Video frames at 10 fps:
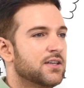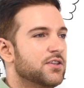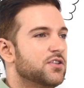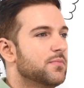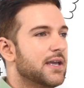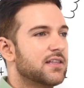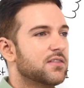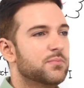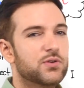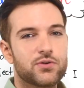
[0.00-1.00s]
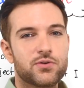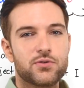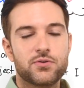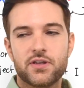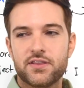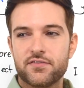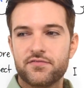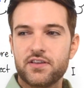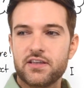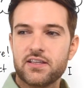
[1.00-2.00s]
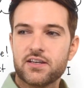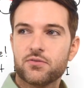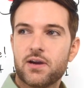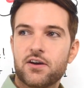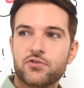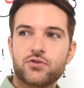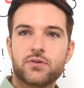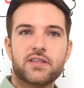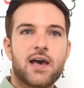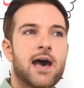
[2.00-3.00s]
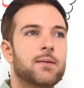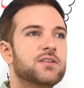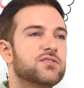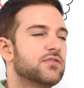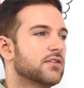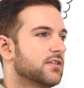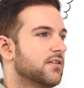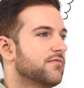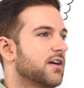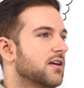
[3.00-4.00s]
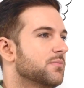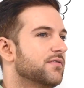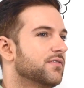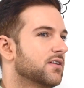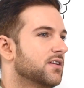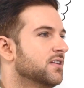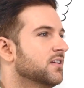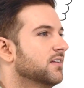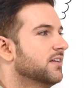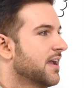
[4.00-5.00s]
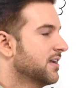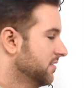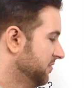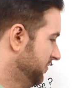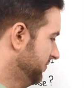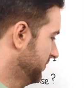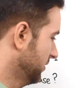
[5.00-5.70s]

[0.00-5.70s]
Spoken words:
you make the mood and the feeling around you and the atmosphere and the environment very negative.